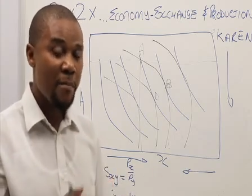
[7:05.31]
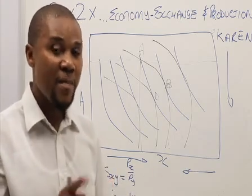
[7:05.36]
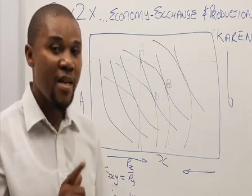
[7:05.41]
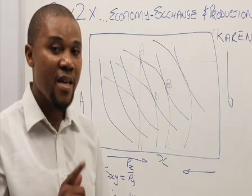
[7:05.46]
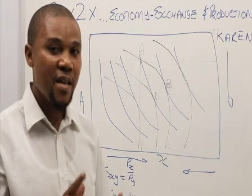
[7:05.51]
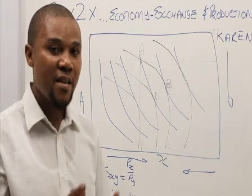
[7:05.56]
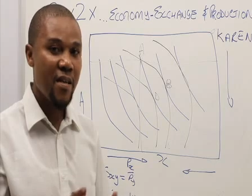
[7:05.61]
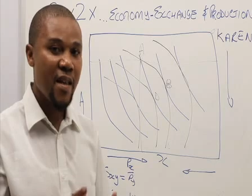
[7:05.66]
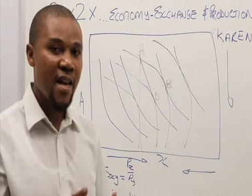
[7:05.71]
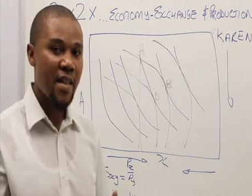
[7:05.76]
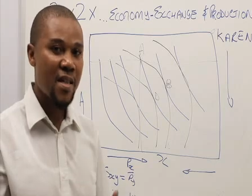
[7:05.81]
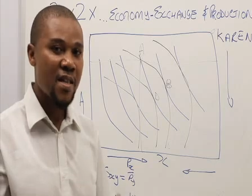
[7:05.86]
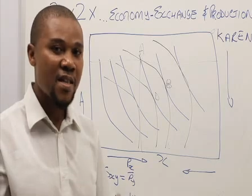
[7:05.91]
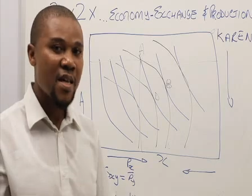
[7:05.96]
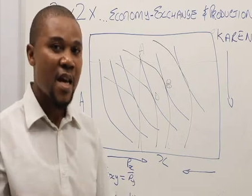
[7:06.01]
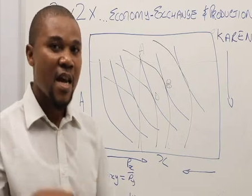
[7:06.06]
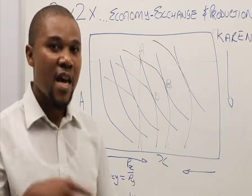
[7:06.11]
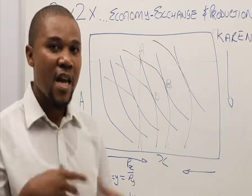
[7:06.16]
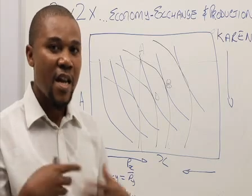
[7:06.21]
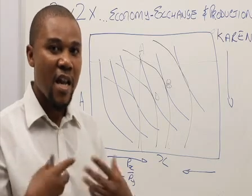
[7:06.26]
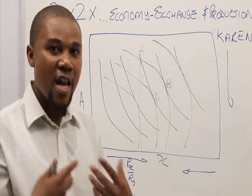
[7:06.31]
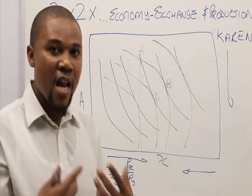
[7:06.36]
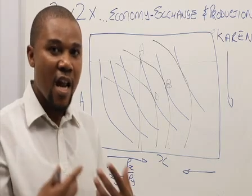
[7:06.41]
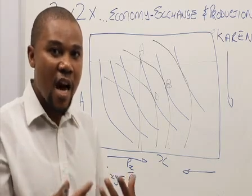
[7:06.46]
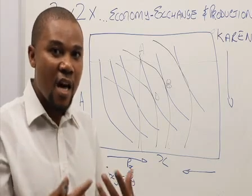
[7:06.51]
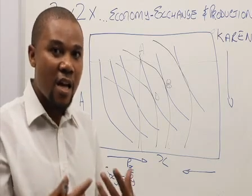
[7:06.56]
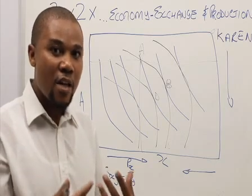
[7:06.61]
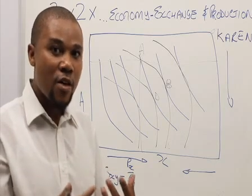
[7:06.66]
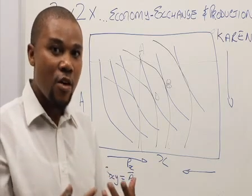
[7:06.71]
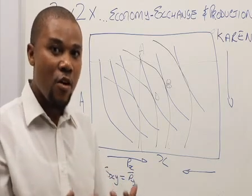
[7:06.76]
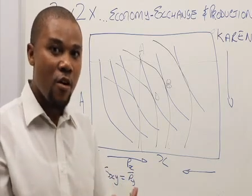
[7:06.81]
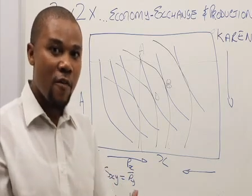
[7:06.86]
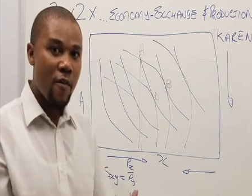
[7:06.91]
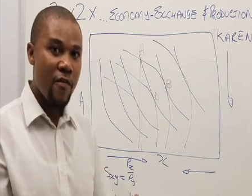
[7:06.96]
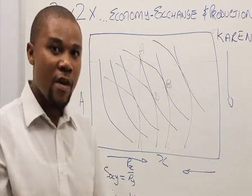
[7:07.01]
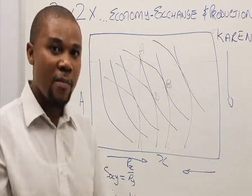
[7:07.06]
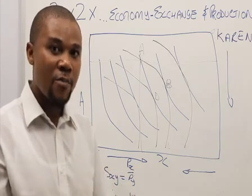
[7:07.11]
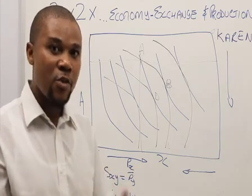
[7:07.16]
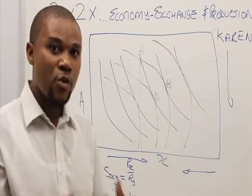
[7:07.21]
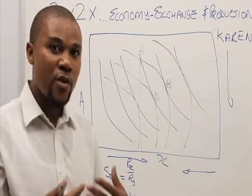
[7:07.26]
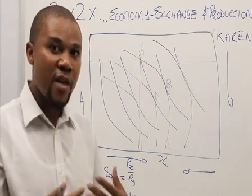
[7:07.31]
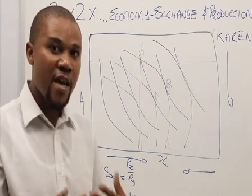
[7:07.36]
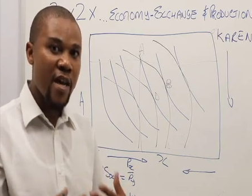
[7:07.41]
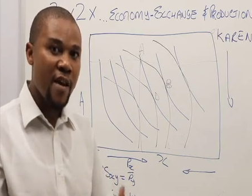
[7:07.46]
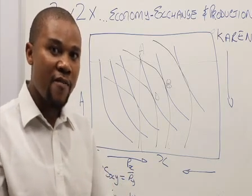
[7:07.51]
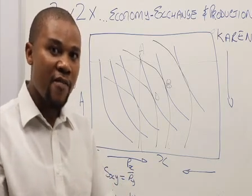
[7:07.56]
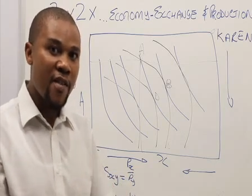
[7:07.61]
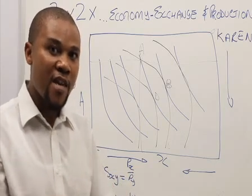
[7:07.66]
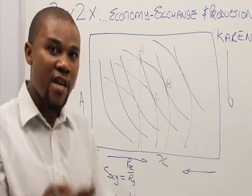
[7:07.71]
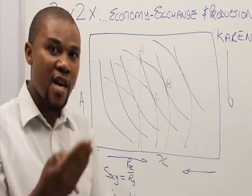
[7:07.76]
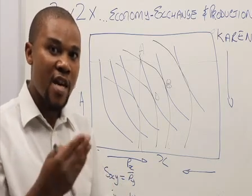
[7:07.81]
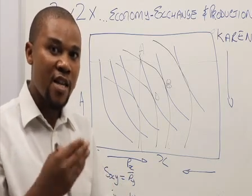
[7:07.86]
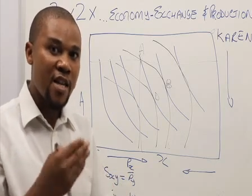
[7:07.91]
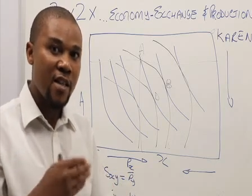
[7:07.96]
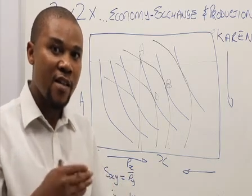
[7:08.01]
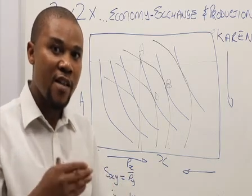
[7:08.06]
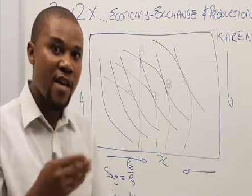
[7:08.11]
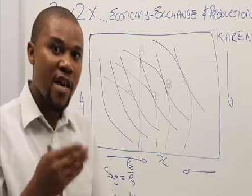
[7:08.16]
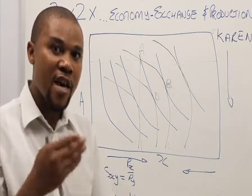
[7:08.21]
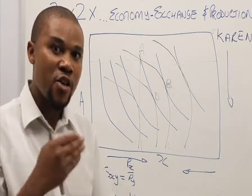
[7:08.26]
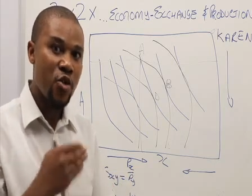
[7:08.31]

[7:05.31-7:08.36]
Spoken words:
meaning that none of them should have their